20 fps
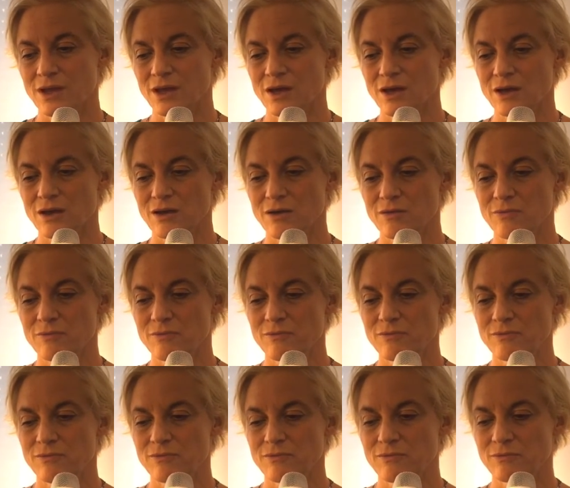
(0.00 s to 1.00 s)

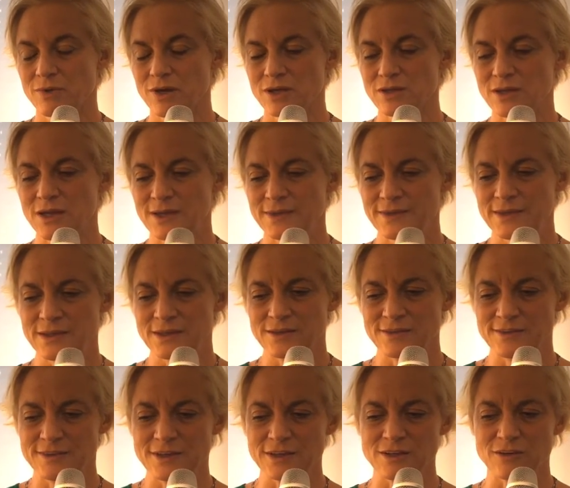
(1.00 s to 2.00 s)
But I
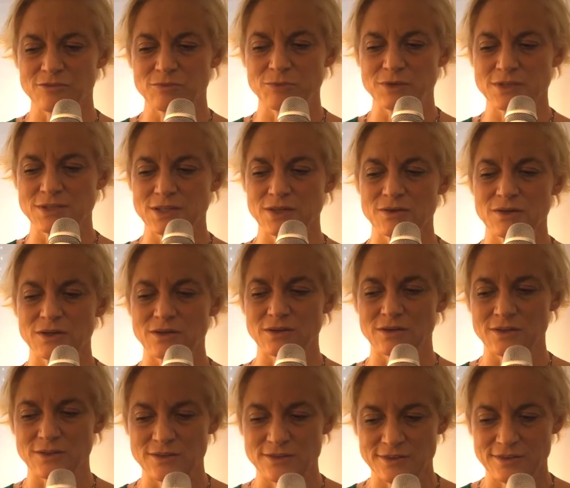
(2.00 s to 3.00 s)
think his thing of
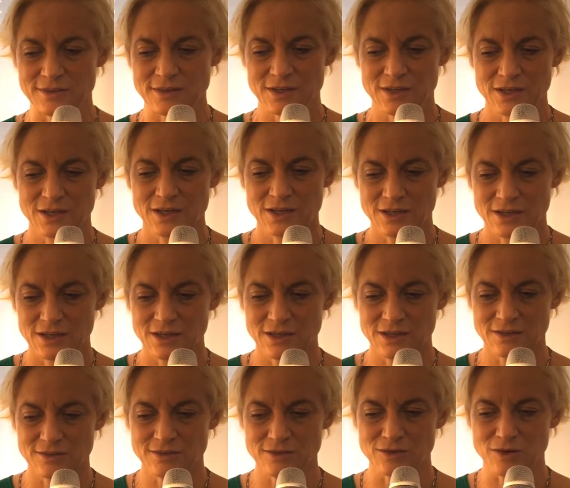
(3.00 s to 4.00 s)
material is
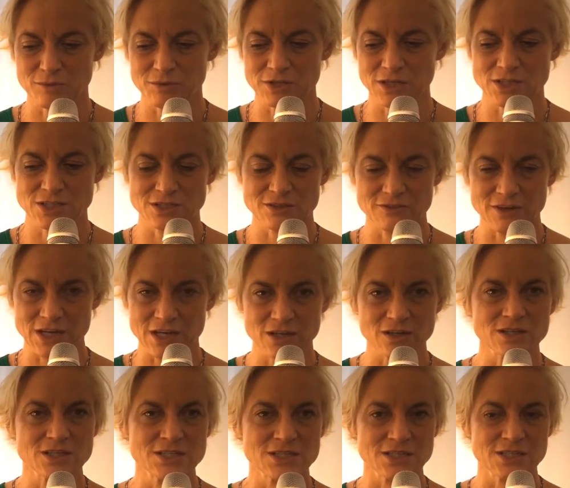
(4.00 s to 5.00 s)
a combination of
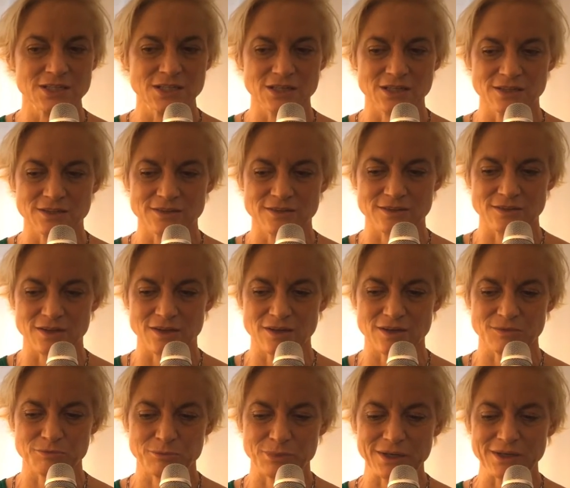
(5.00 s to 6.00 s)
energy, and it's
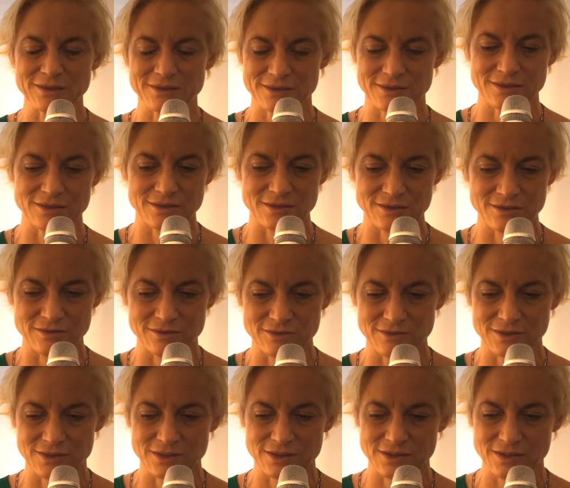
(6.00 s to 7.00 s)
not
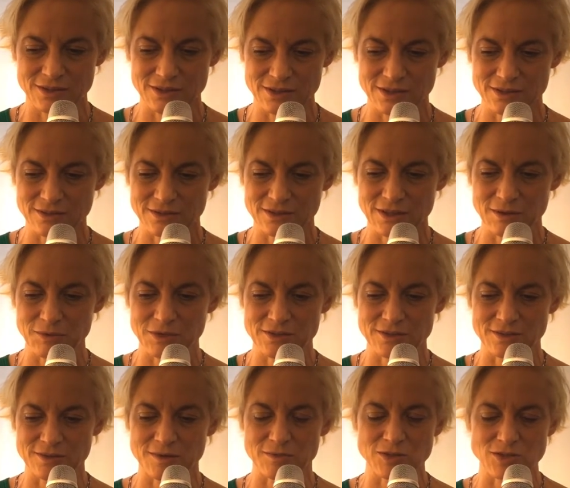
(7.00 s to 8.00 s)
passive, and
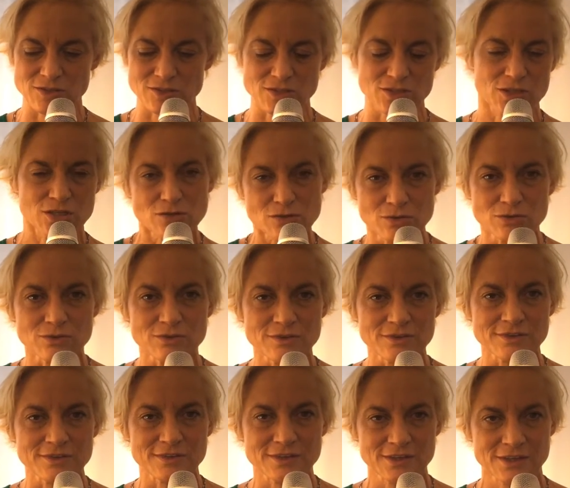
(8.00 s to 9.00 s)
it's not something just to
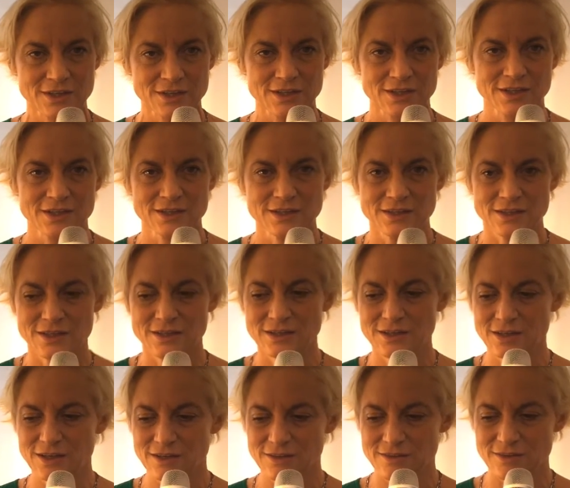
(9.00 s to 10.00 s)
use,
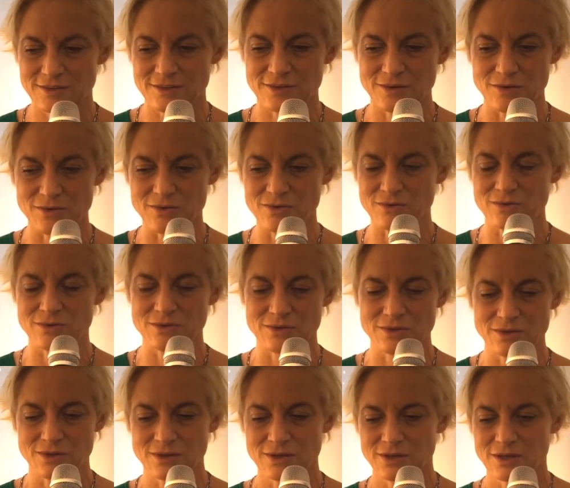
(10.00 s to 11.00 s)
that it has its
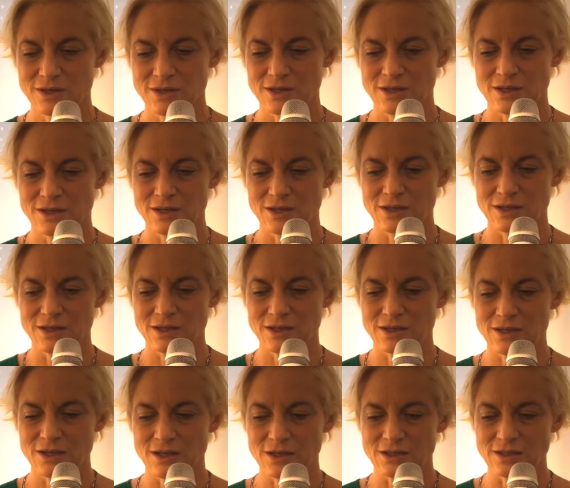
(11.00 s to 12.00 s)
own
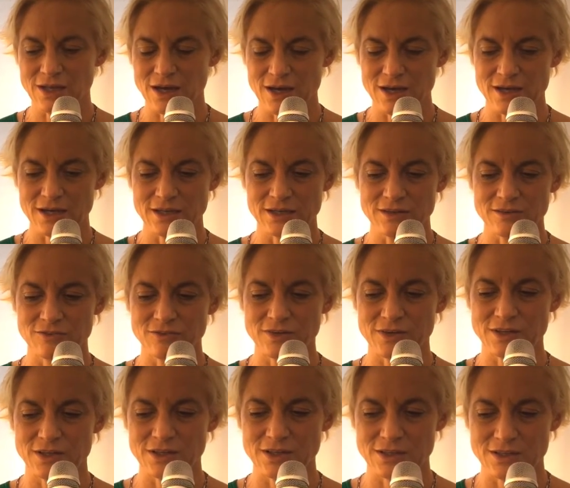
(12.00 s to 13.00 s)

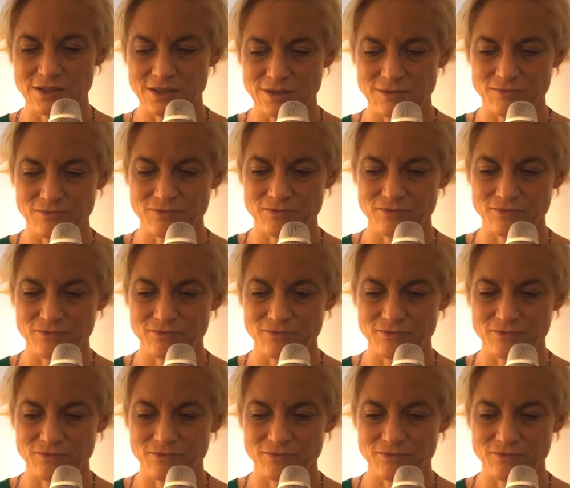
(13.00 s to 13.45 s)
life and its